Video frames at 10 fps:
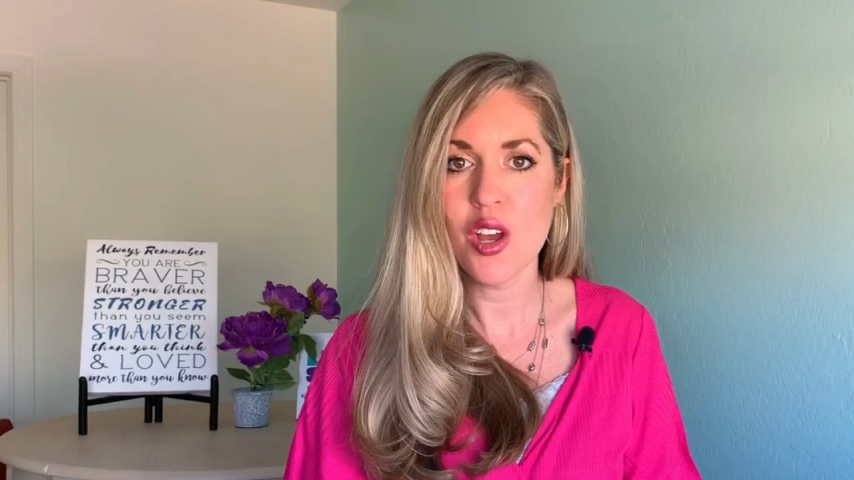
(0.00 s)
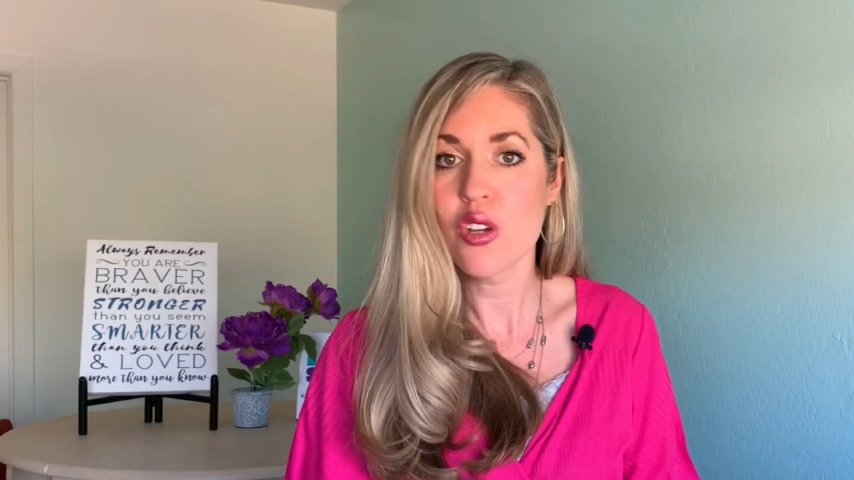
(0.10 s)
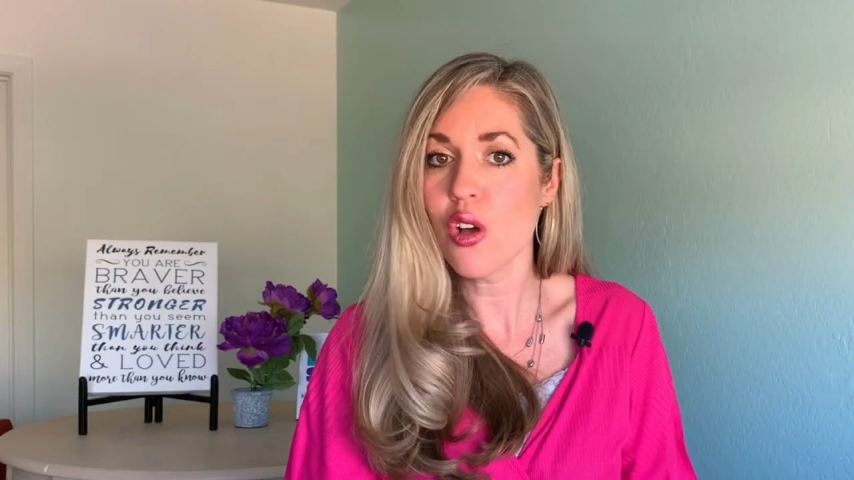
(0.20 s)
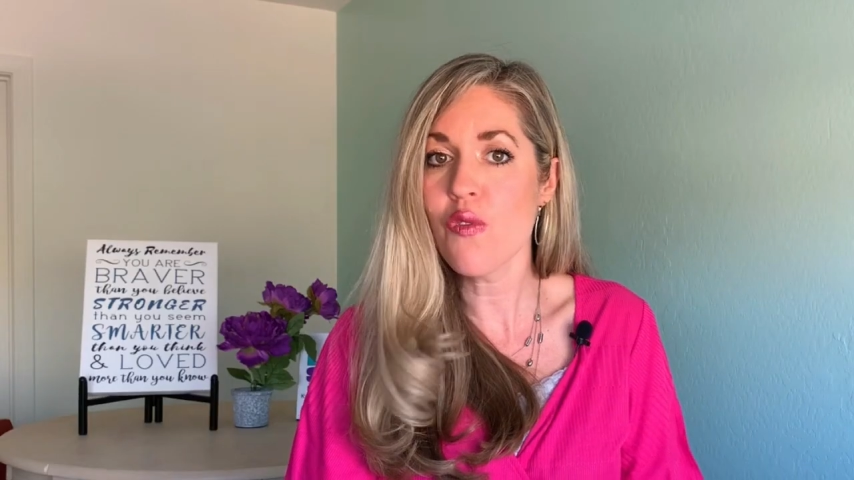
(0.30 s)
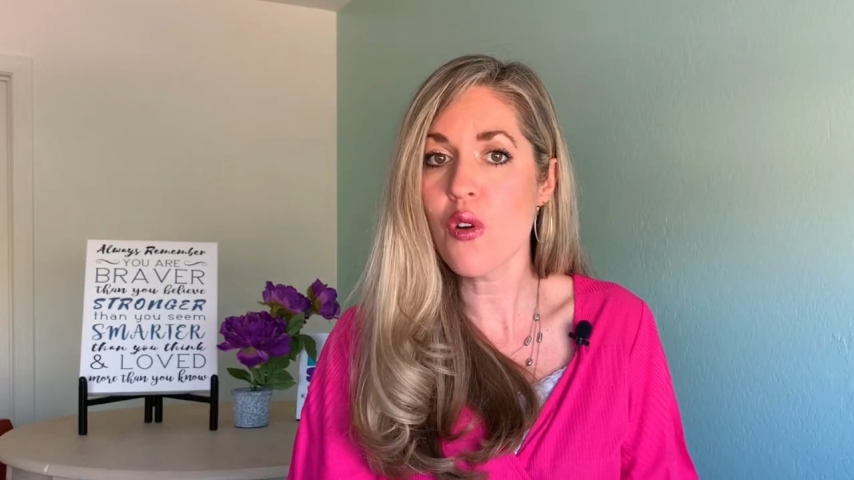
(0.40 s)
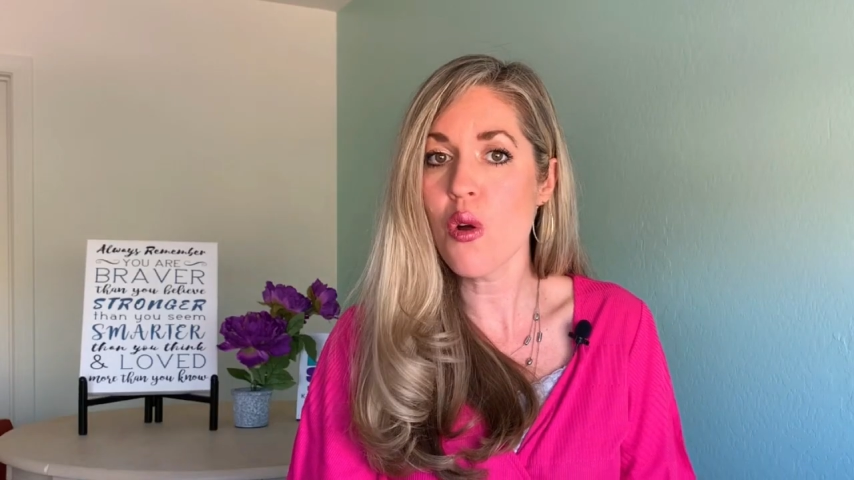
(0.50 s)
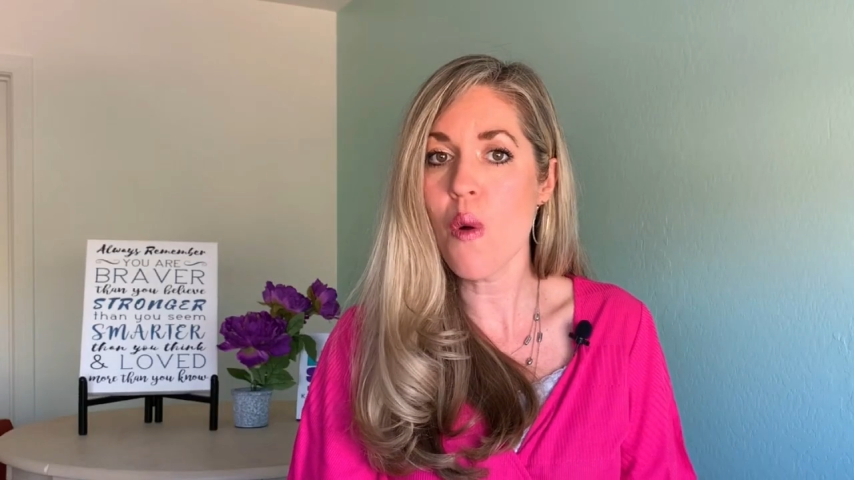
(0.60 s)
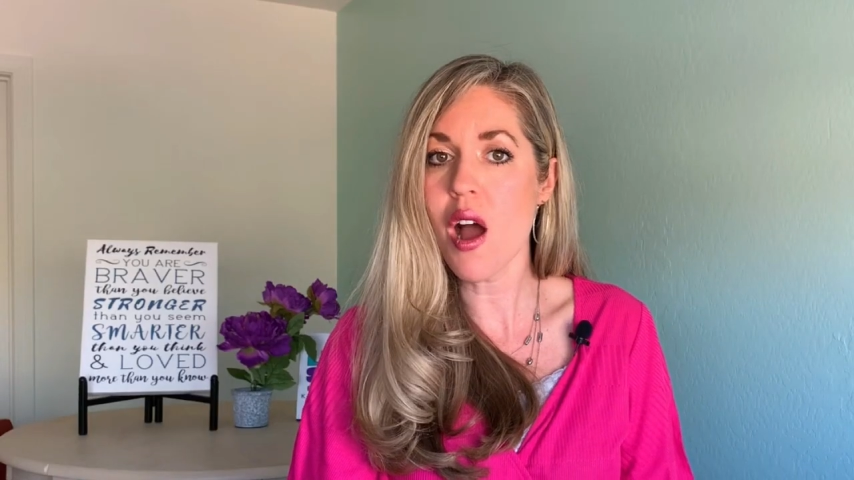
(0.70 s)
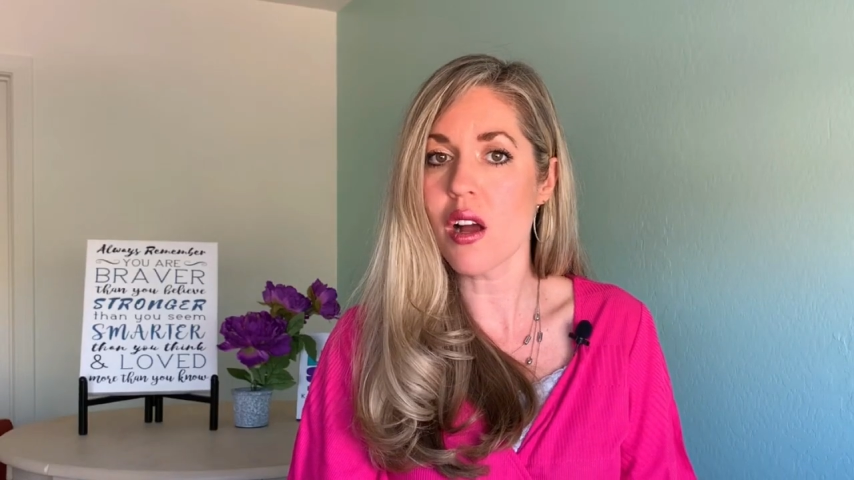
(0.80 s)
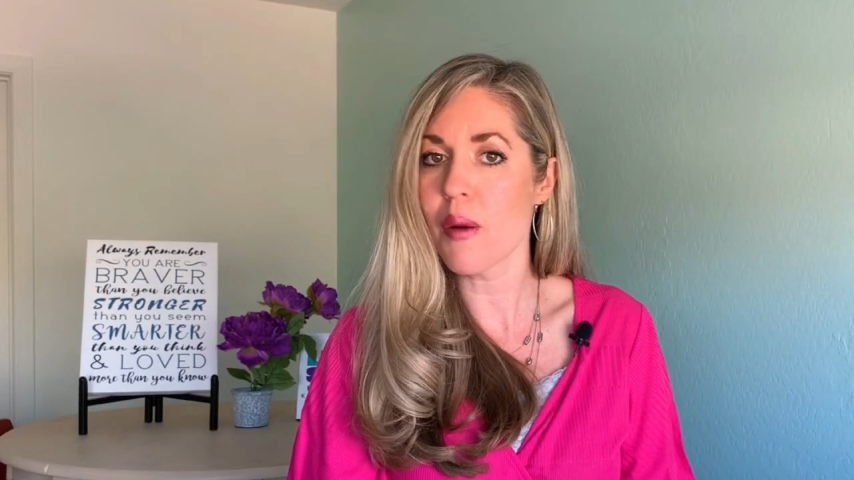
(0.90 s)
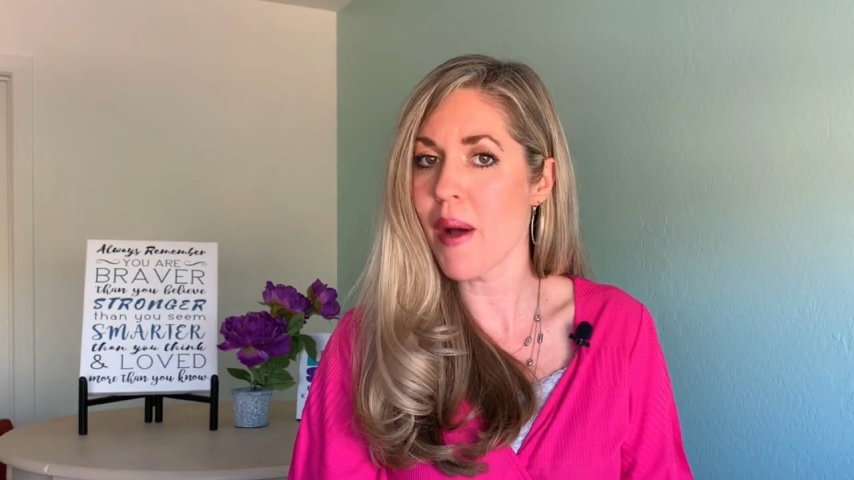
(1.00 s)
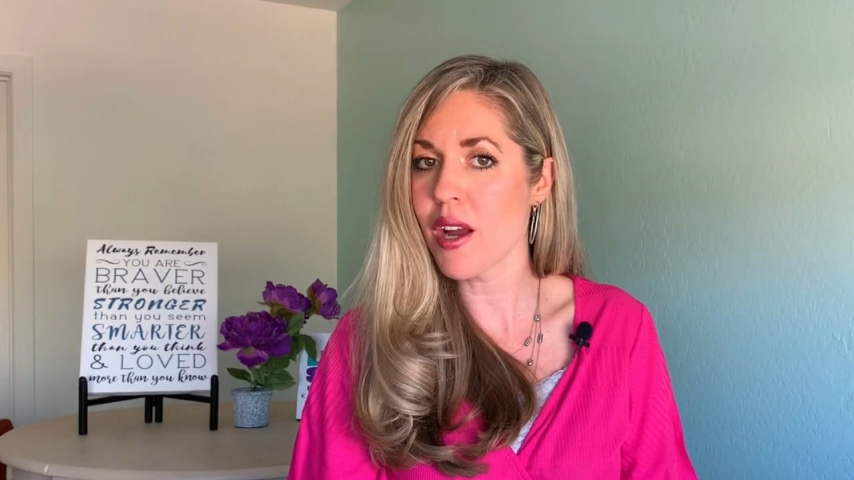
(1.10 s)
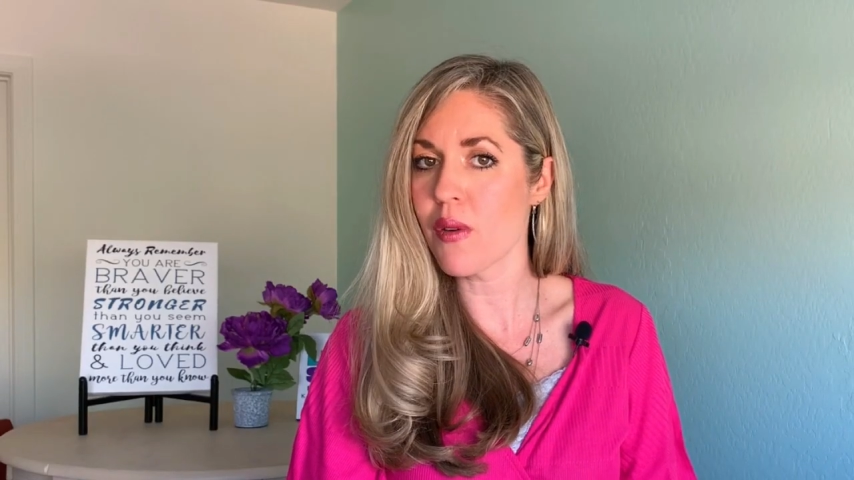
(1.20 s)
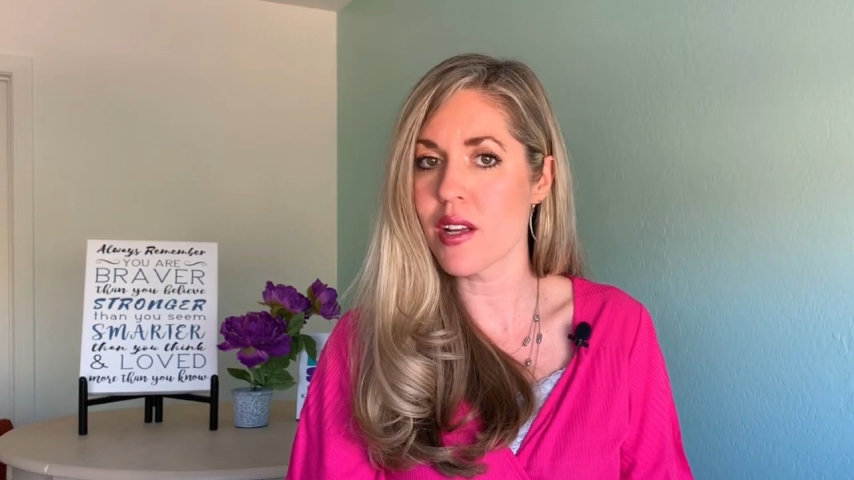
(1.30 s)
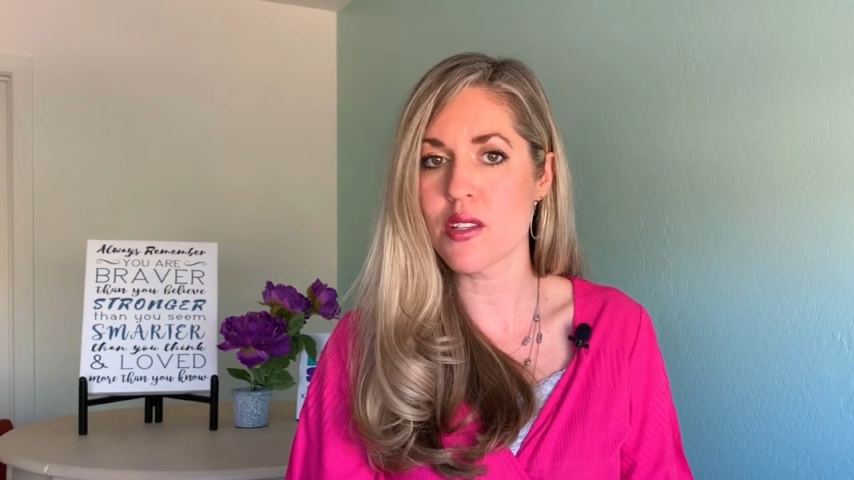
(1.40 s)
Go for a walk, a bike ride,